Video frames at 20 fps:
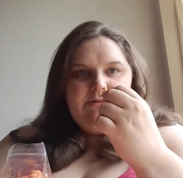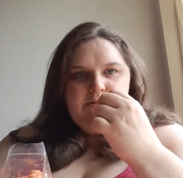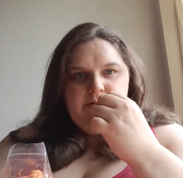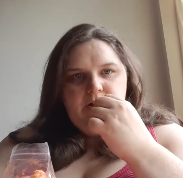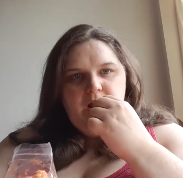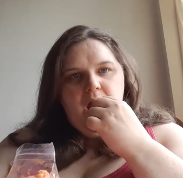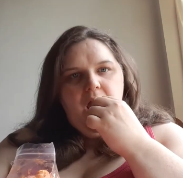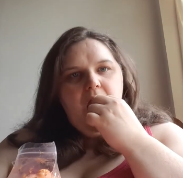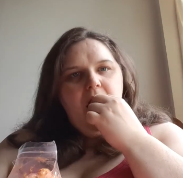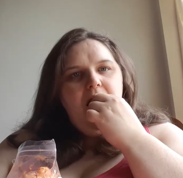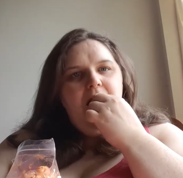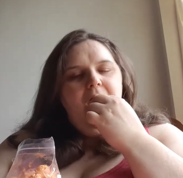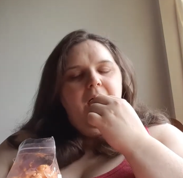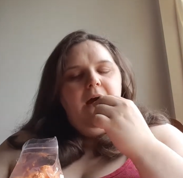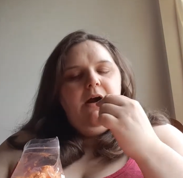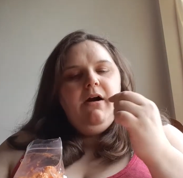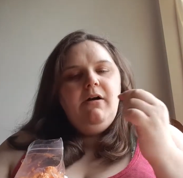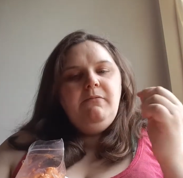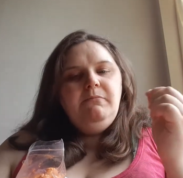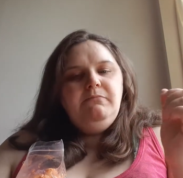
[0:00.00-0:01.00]

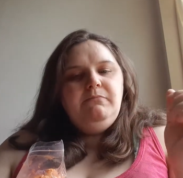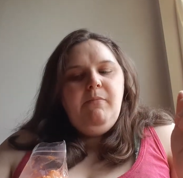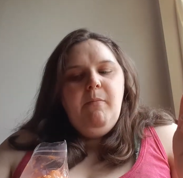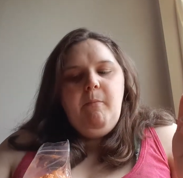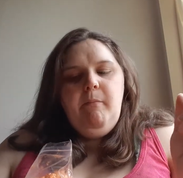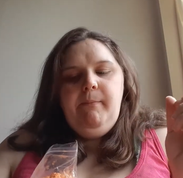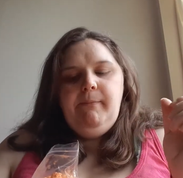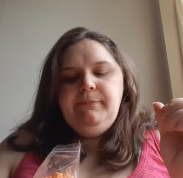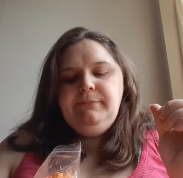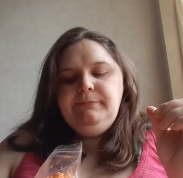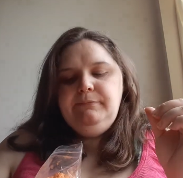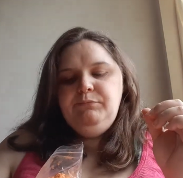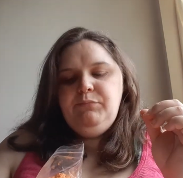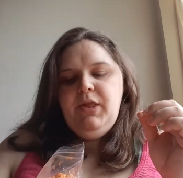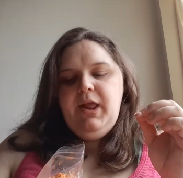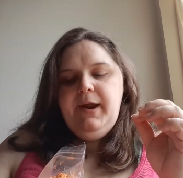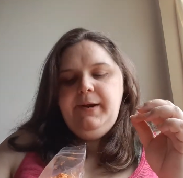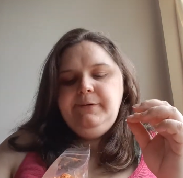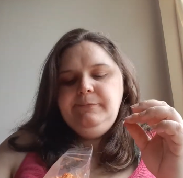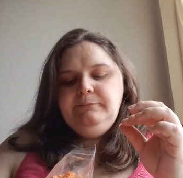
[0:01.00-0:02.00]

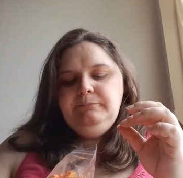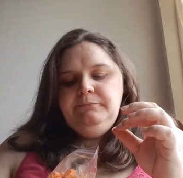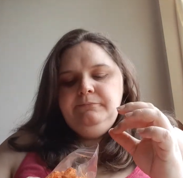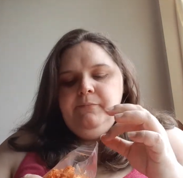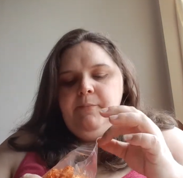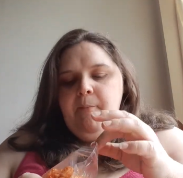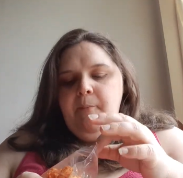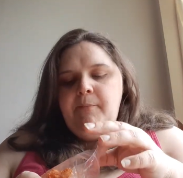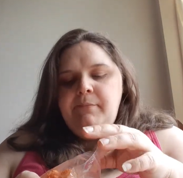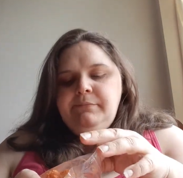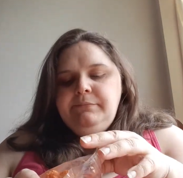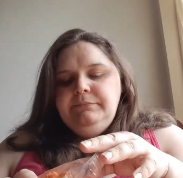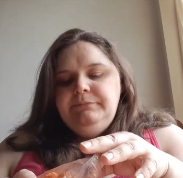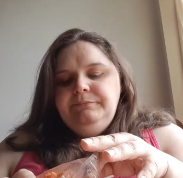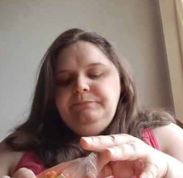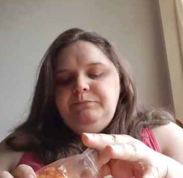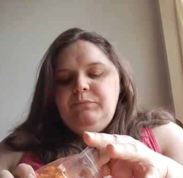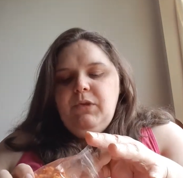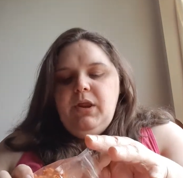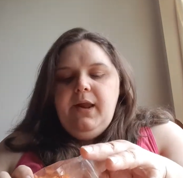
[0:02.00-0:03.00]

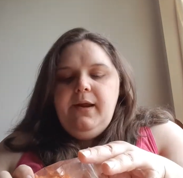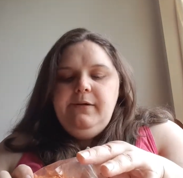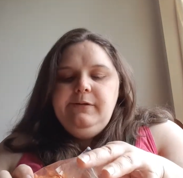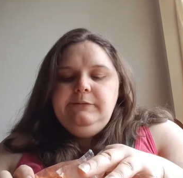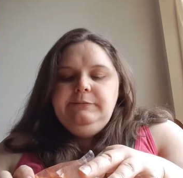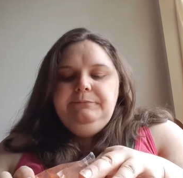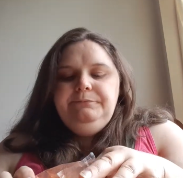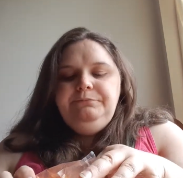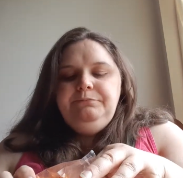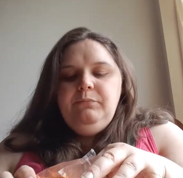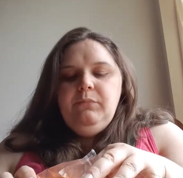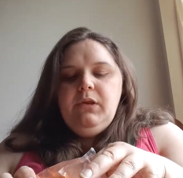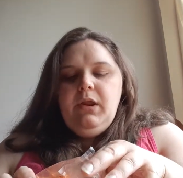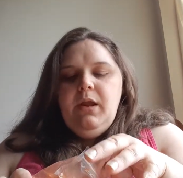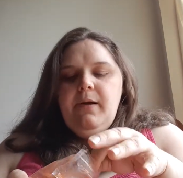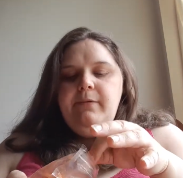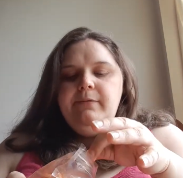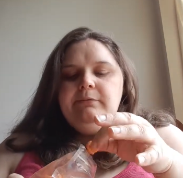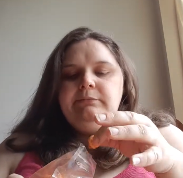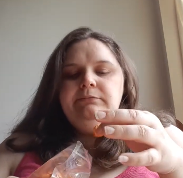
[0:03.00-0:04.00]

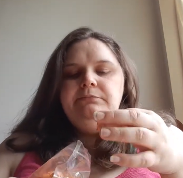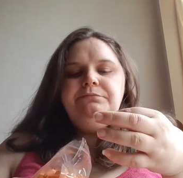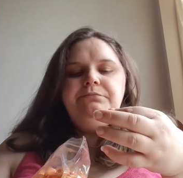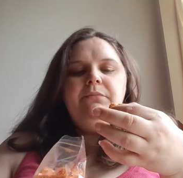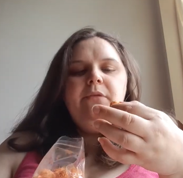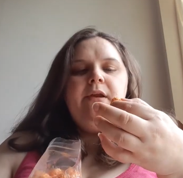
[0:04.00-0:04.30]
[no speech]